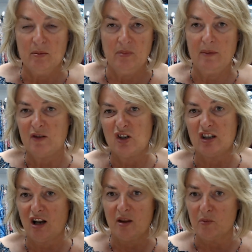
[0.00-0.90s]
Maybe
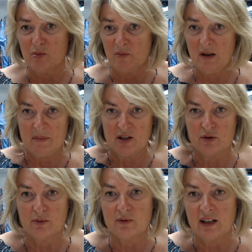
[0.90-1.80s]
she'd cut them all a bit
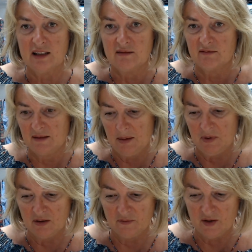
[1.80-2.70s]
short, then they
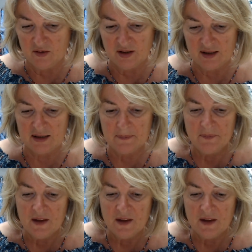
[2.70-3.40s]
might not have noticed.